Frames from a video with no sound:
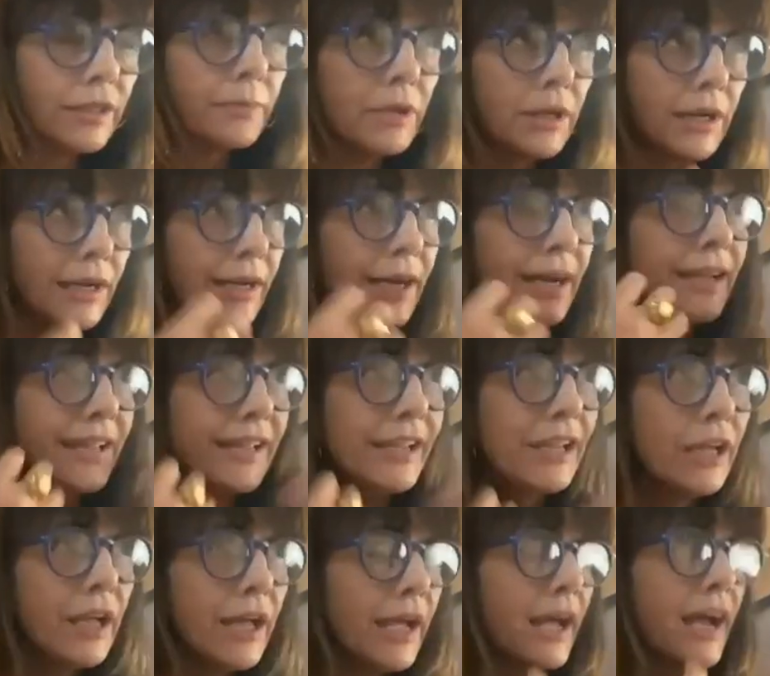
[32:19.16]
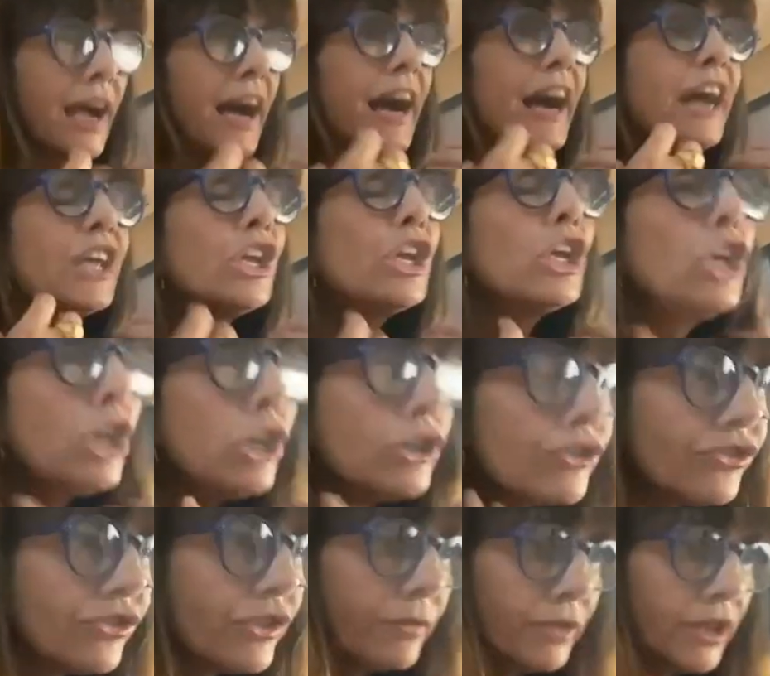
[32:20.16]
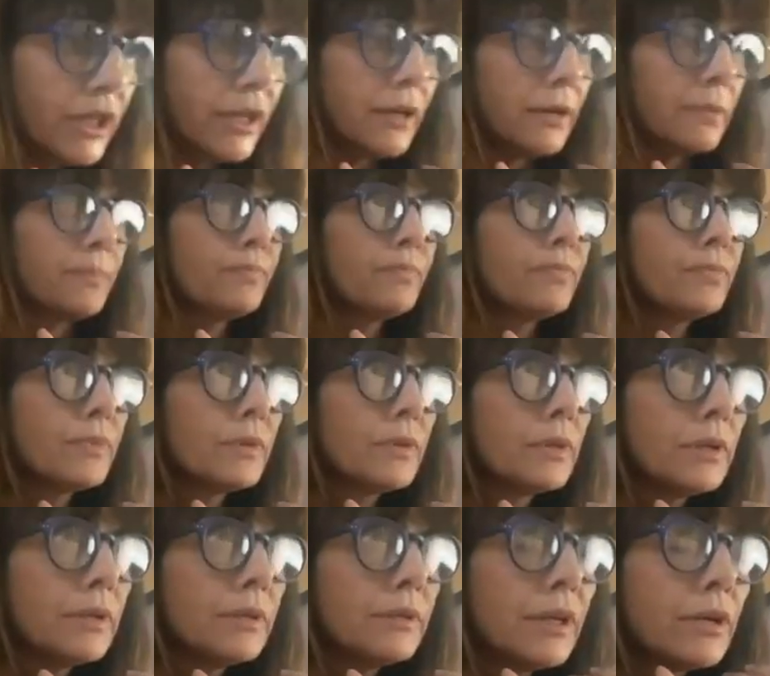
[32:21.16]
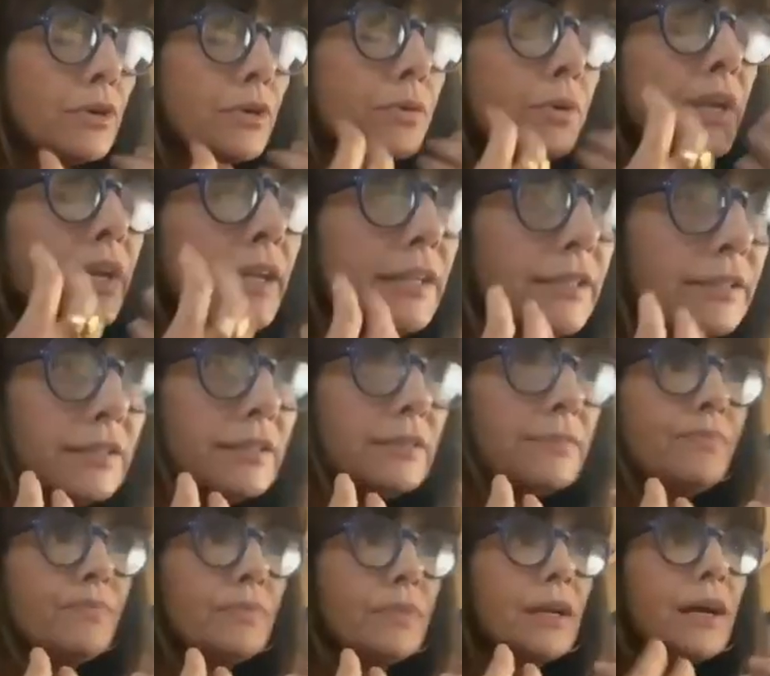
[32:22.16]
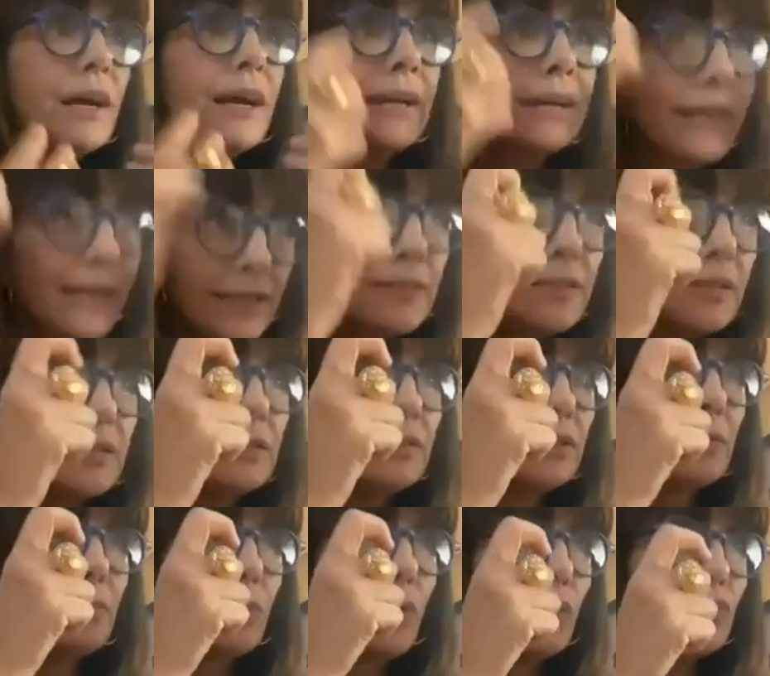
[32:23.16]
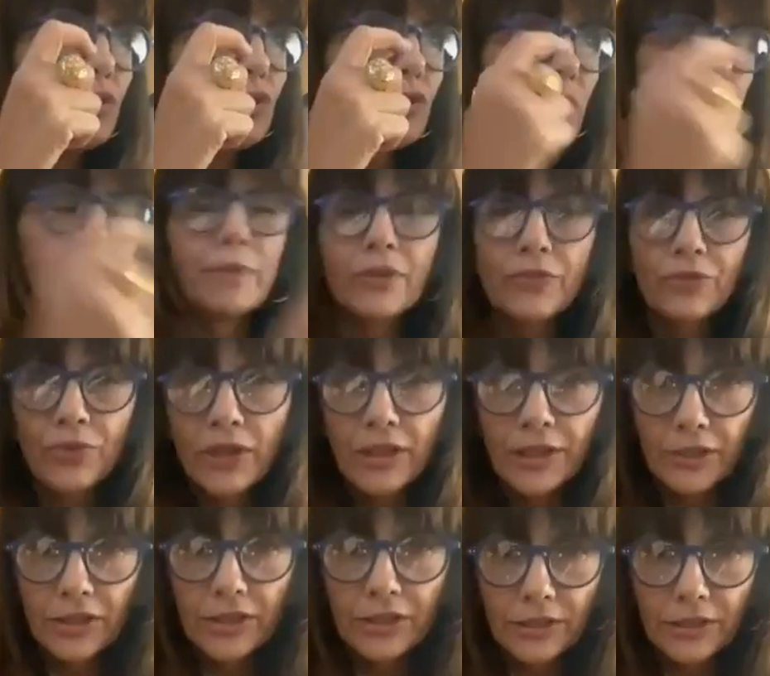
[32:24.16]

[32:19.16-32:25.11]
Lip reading: I mean, I hear something that creates an instant emotion in my finger.